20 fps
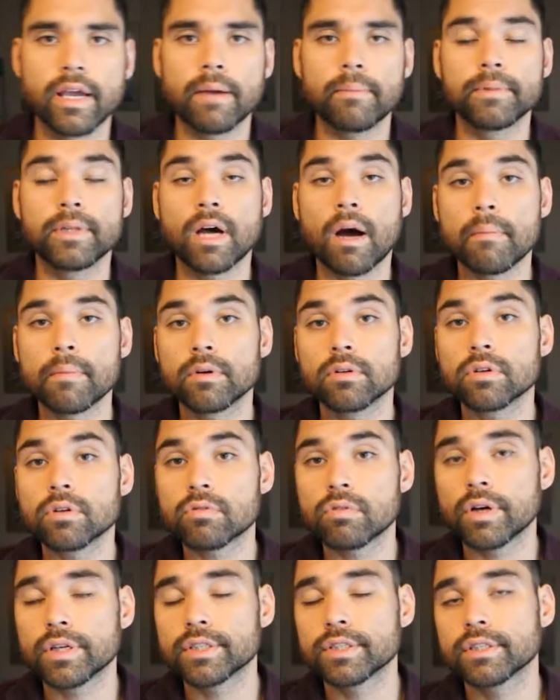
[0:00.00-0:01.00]
abdominal
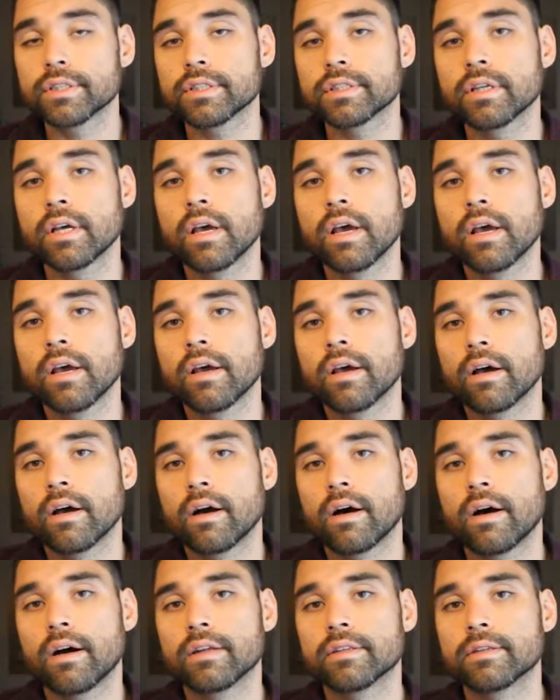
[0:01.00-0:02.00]
crunches
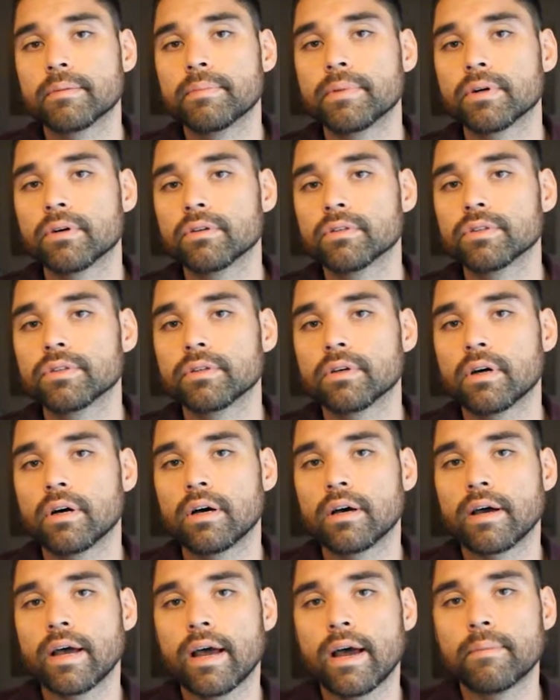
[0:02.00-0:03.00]
to build
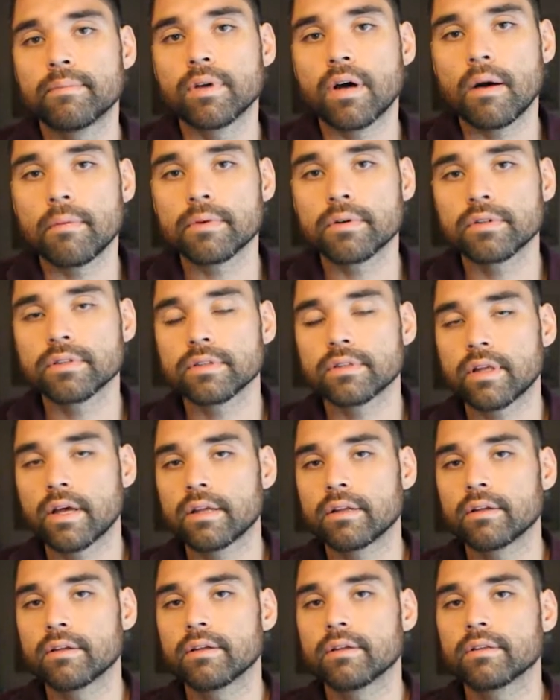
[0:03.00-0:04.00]
abdominals
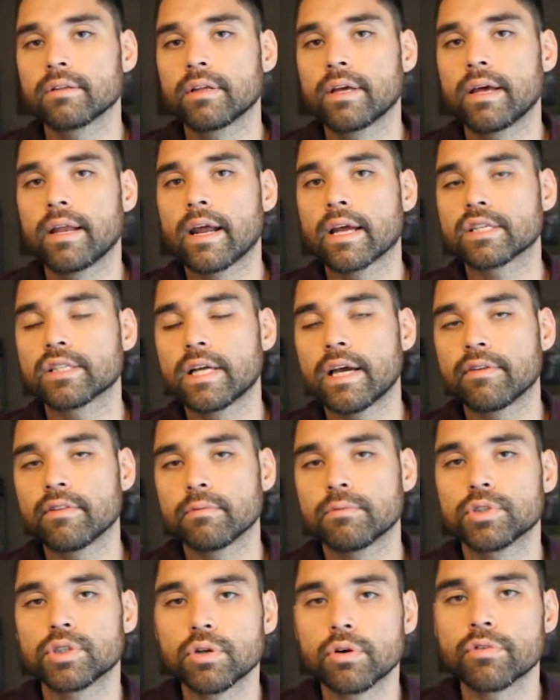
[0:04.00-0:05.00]
and actually have
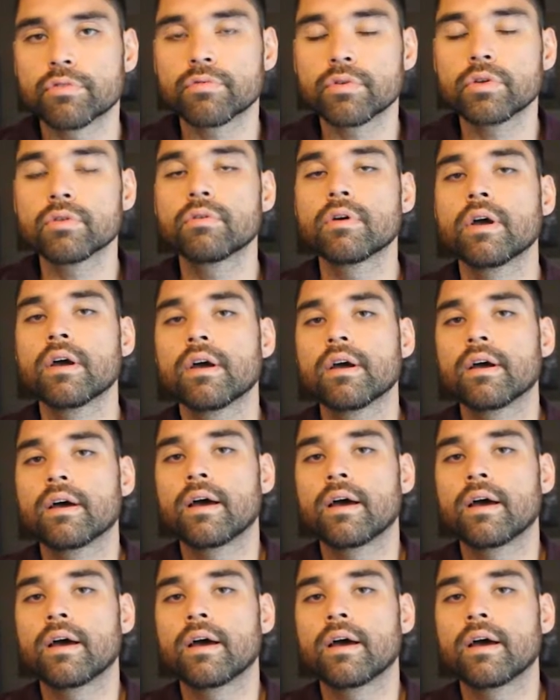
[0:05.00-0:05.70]
them show through.